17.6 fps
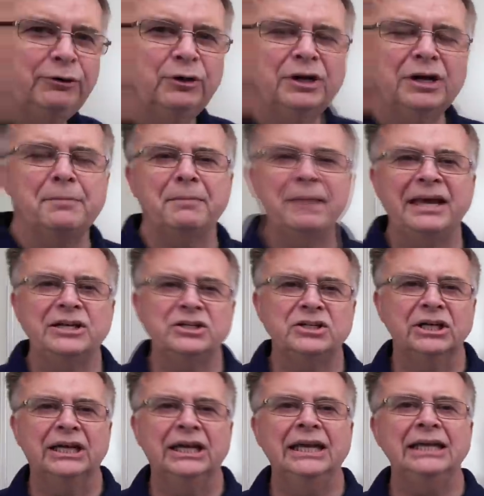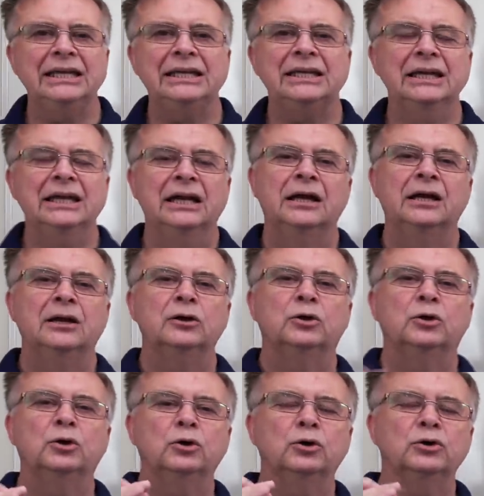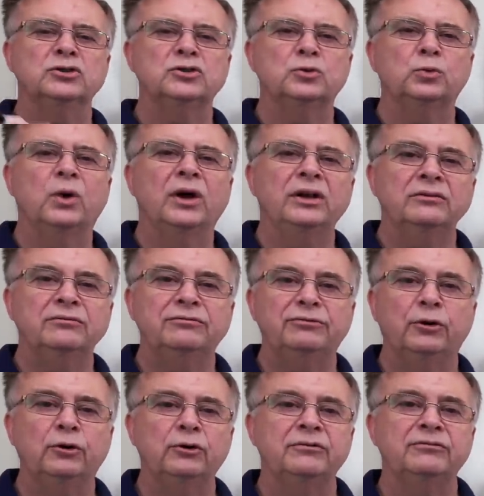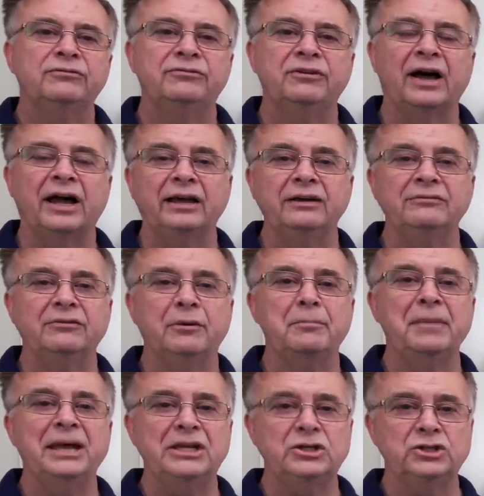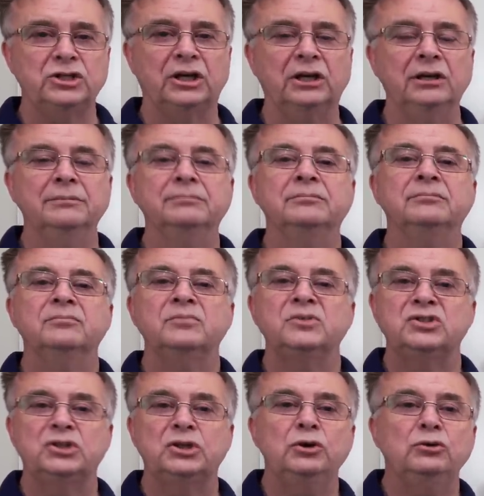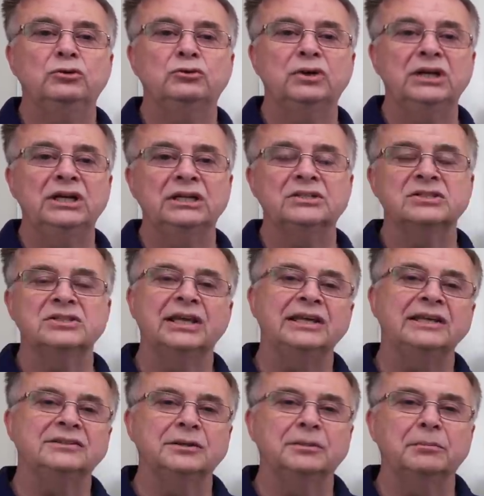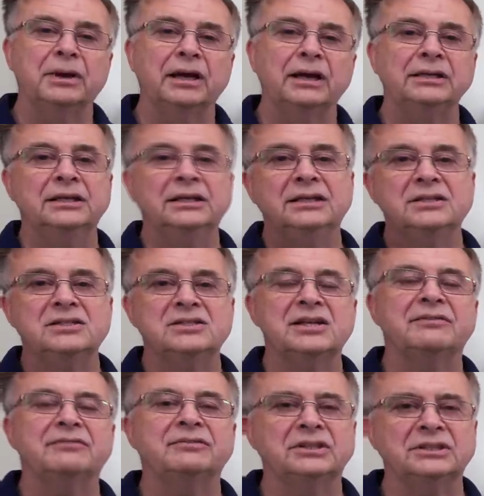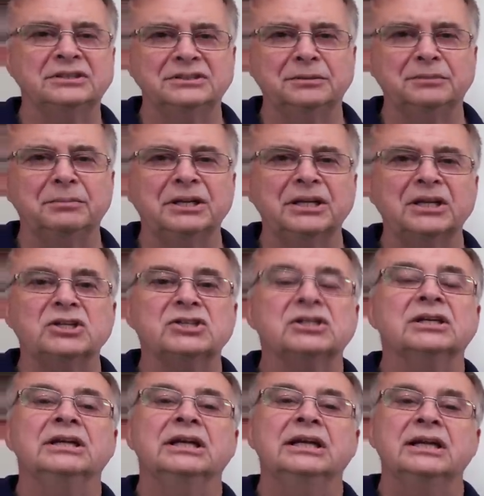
you're in a major key, chords 1, 4, and 5 are major, 2, 3, and 6 are minor, 7 is diminished.